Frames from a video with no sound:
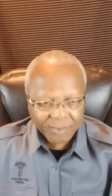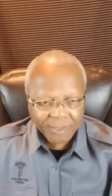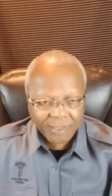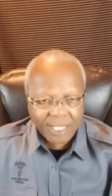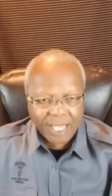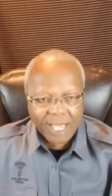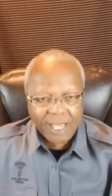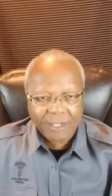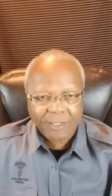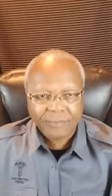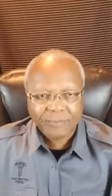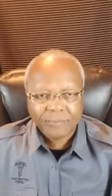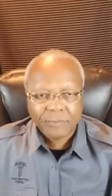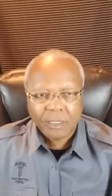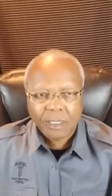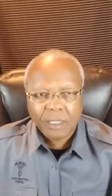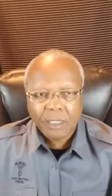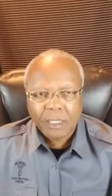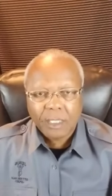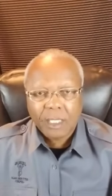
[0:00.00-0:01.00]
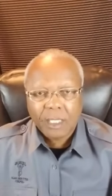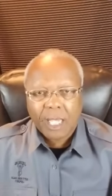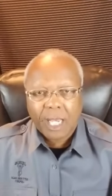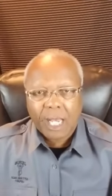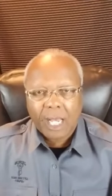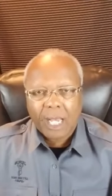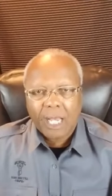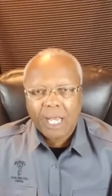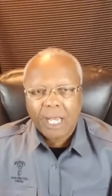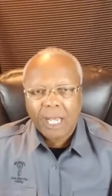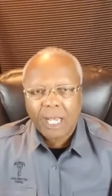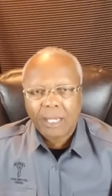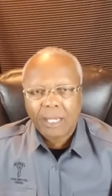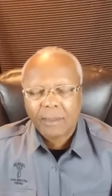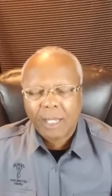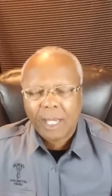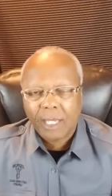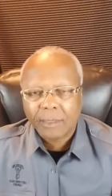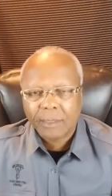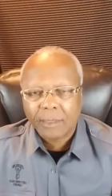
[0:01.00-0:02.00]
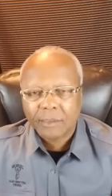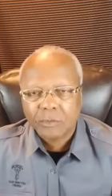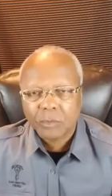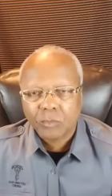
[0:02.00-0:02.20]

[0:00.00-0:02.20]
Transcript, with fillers: Now, uh, uh,